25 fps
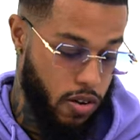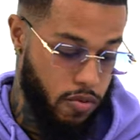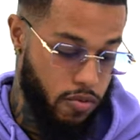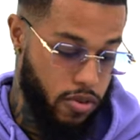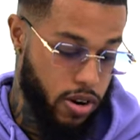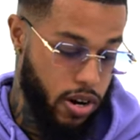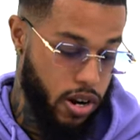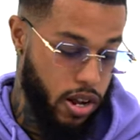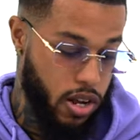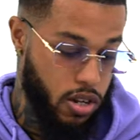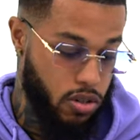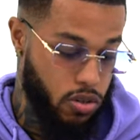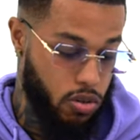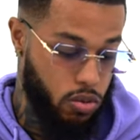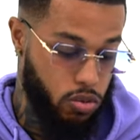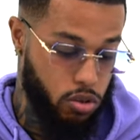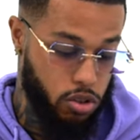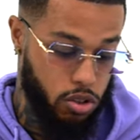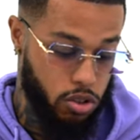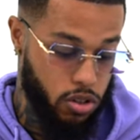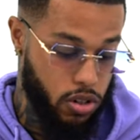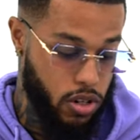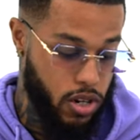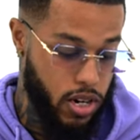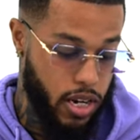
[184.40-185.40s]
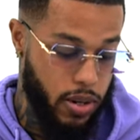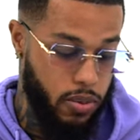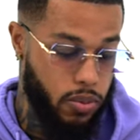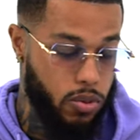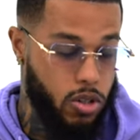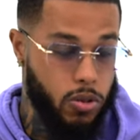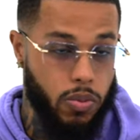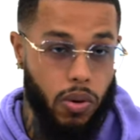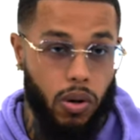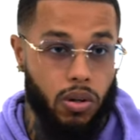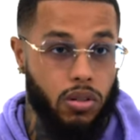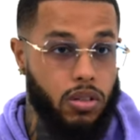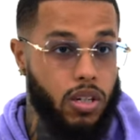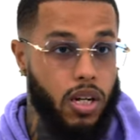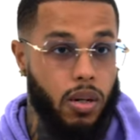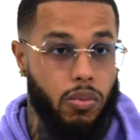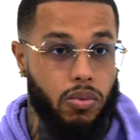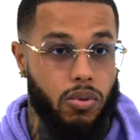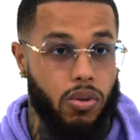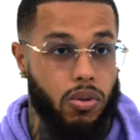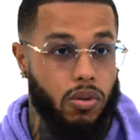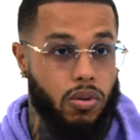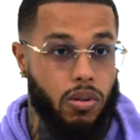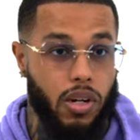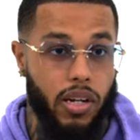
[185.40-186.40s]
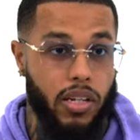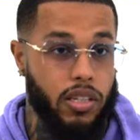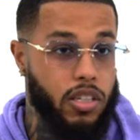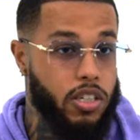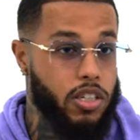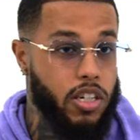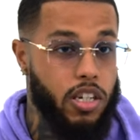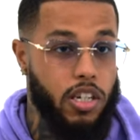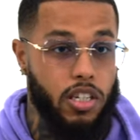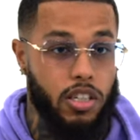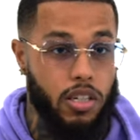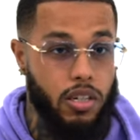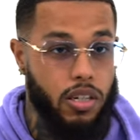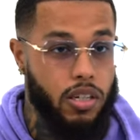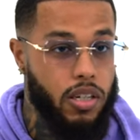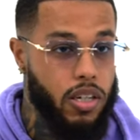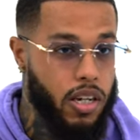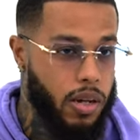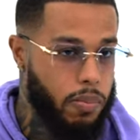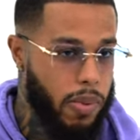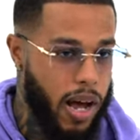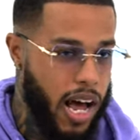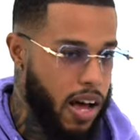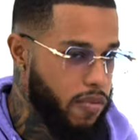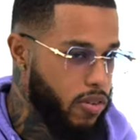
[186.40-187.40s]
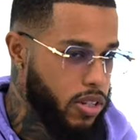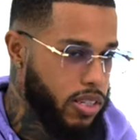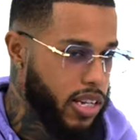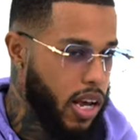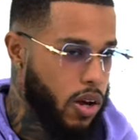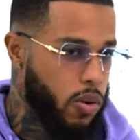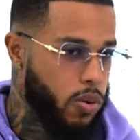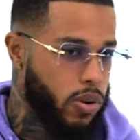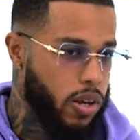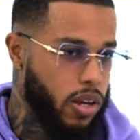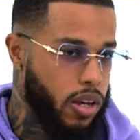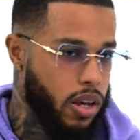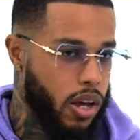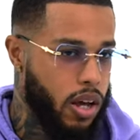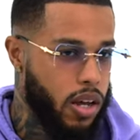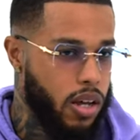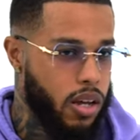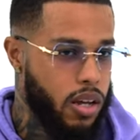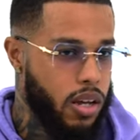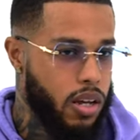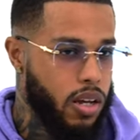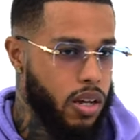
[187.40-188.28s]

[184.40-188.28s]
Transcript: I've realized, oh sugar, like we spelled something wrong. I need to change it, but I haven't tattooed it yet.